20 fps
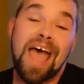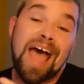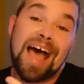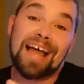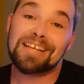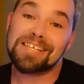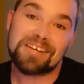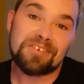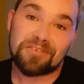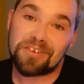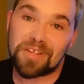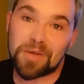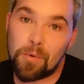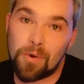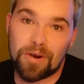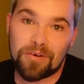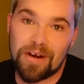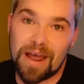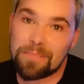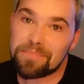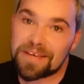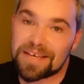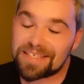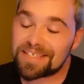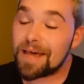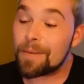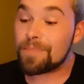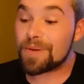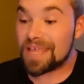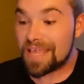I didn't really want to wrap things
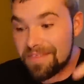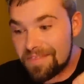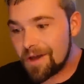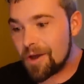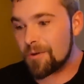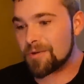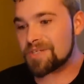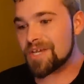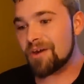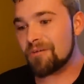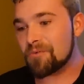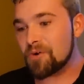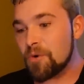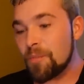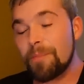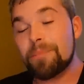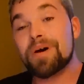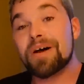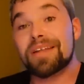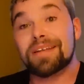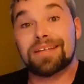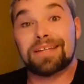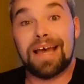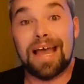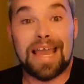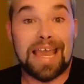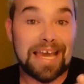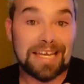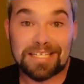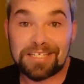up in the hotel room, but
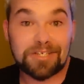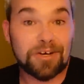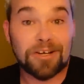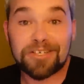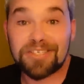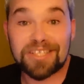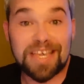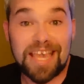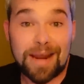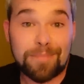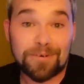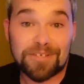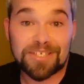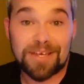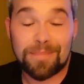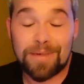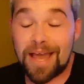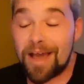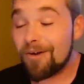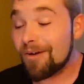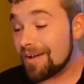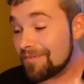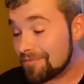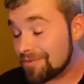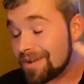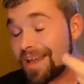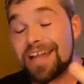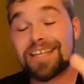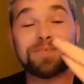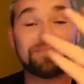I had to charge the camera somehow. I
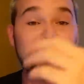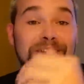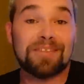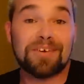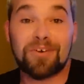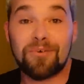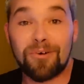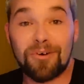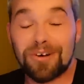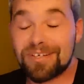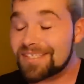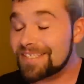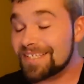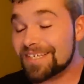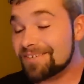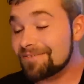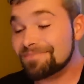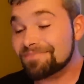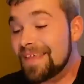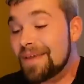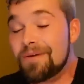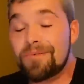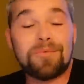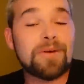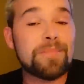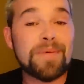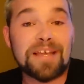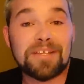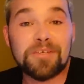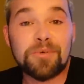forgot to bring the cord, so
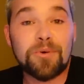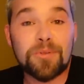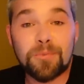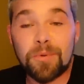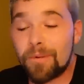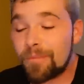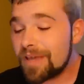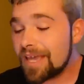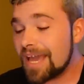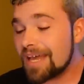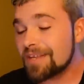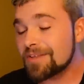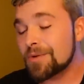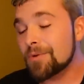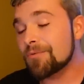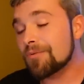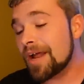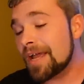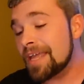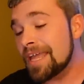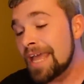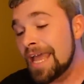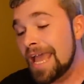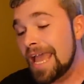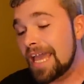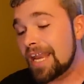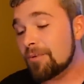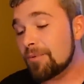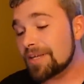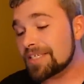we make do with what we got to do, right?
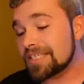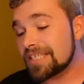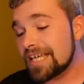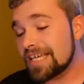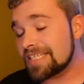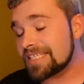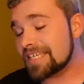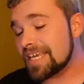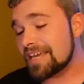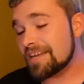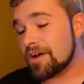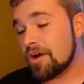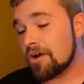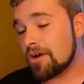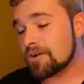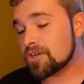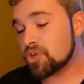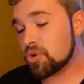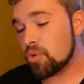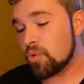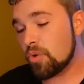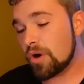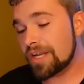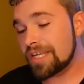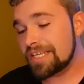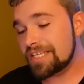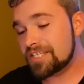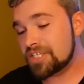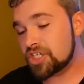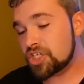Anyways, let's get our
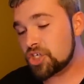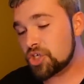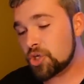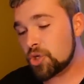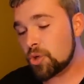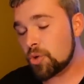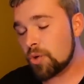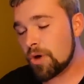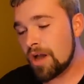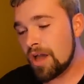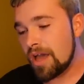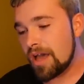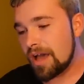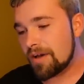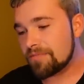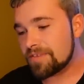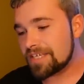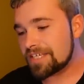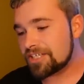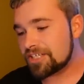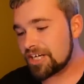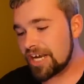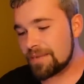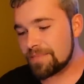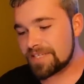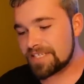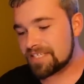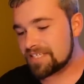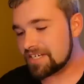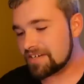twenty-two of these
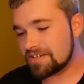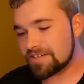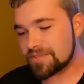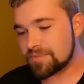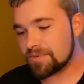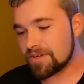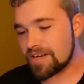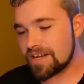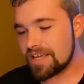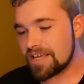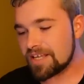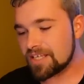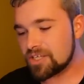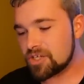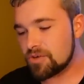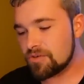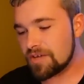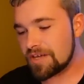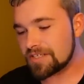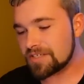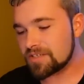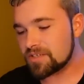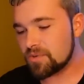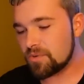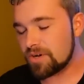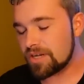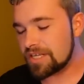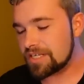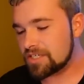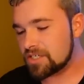Shaymin stickers. We're going to get two thousand
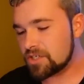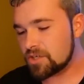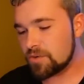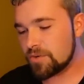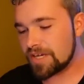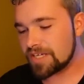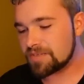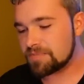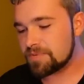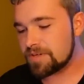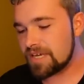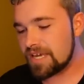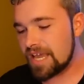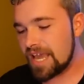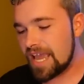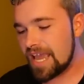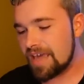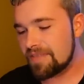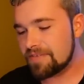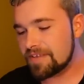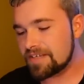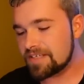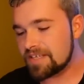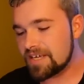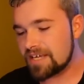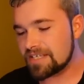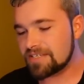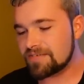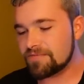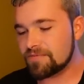twenty-two X P and the
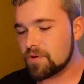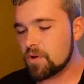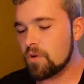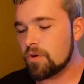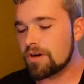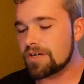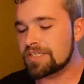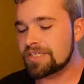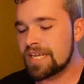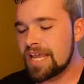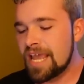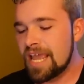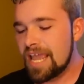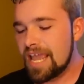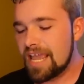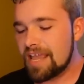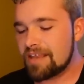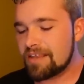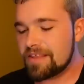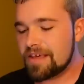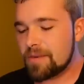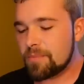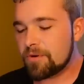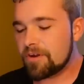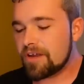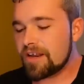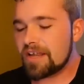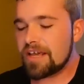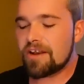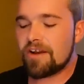dust, of course, and then we're
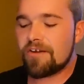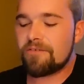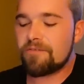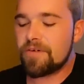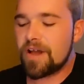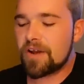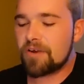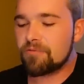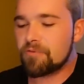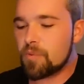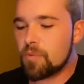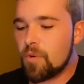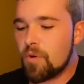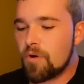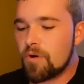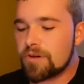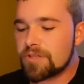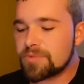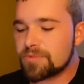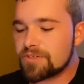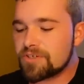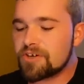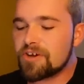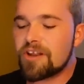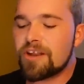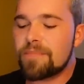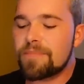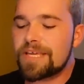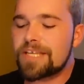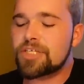going to get our final rewards, which are
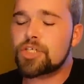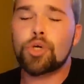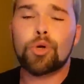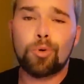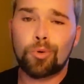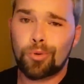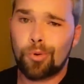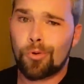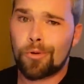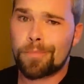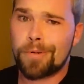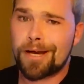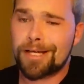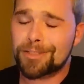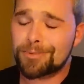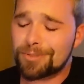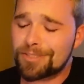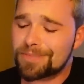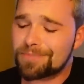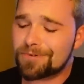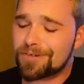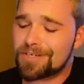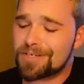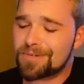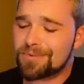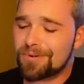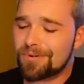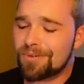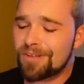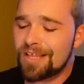going to be two lore modules. Pretty
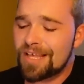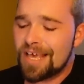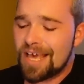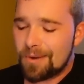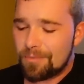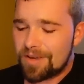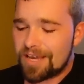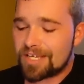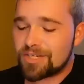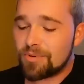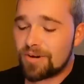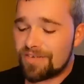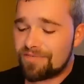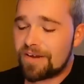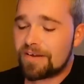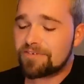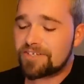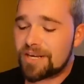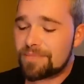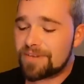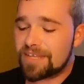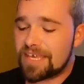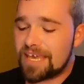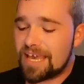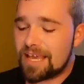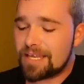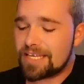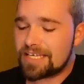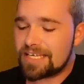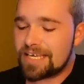cool. We got twenty-five Shaymin
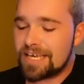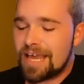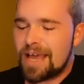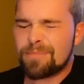candy.